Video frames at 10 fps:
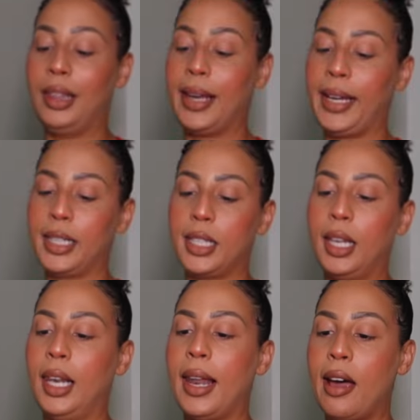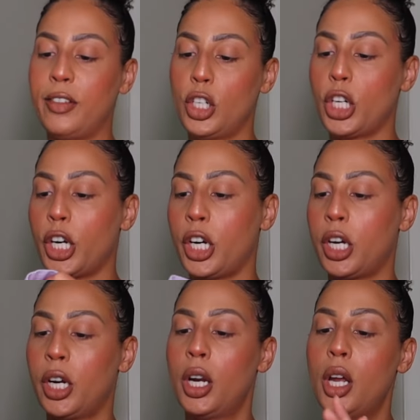light
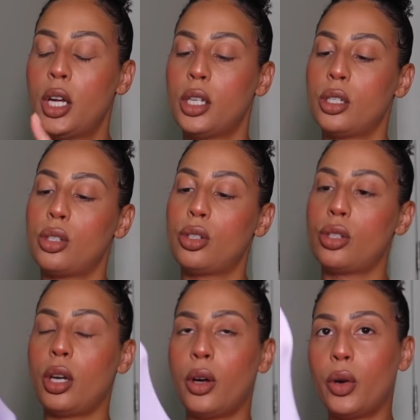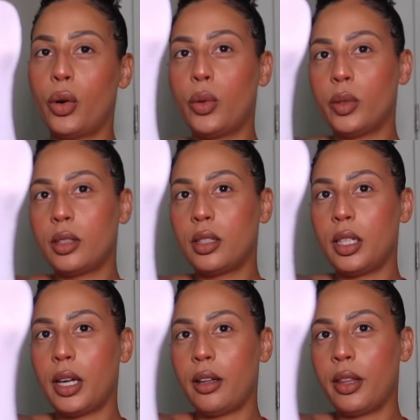lavender. So we'll
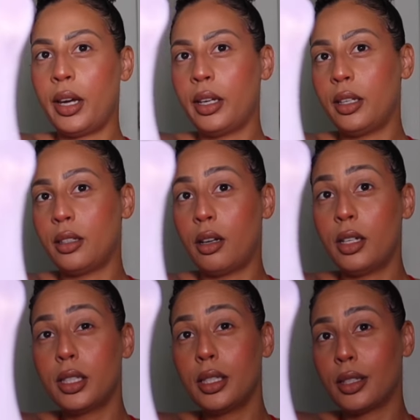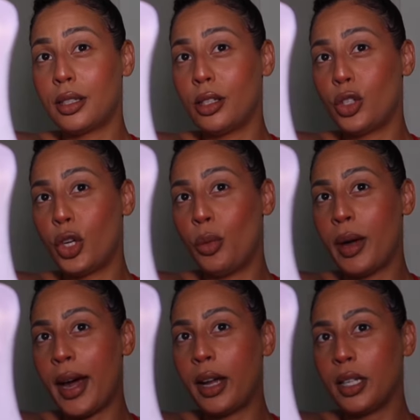see how that is. Honestly, this isn't too
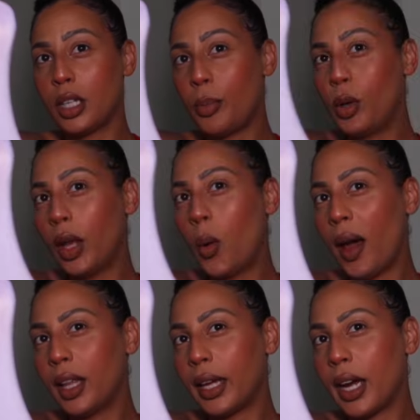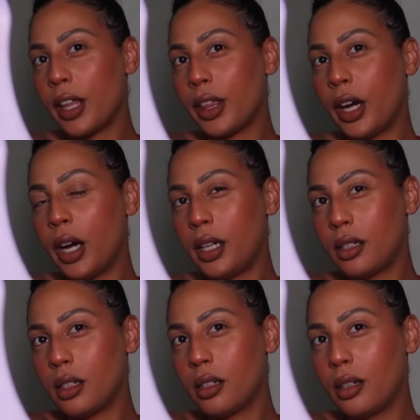bad. It's not pulling white like I
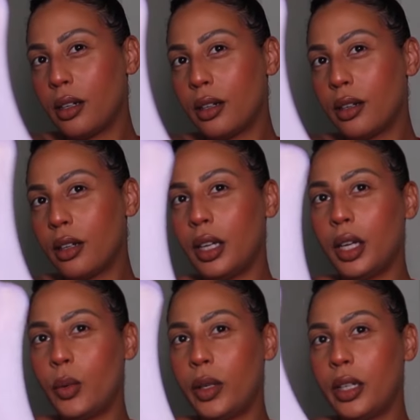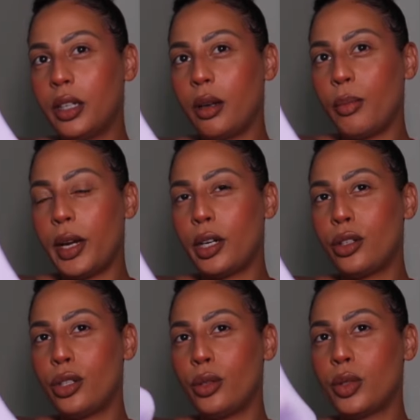thought it would compared
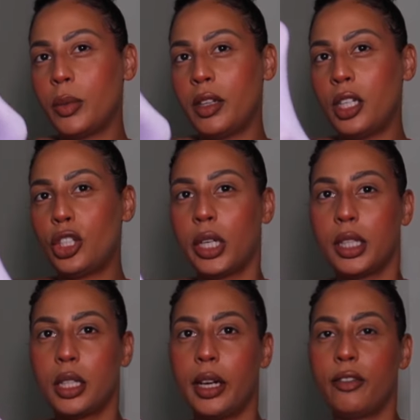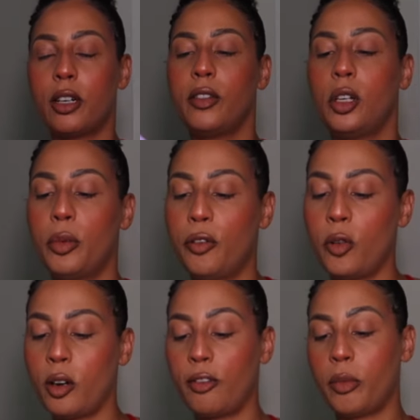to some of these shades that I've reviewed
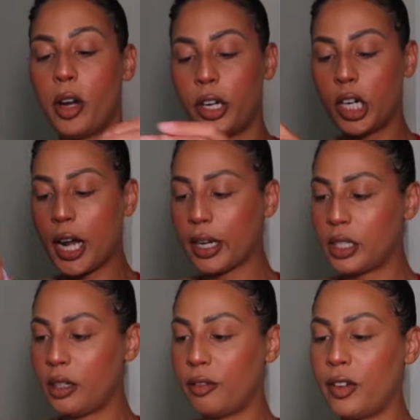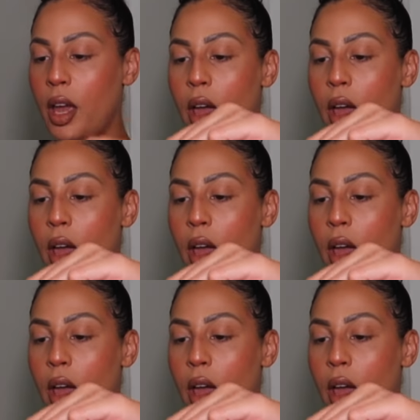before from Oner Active.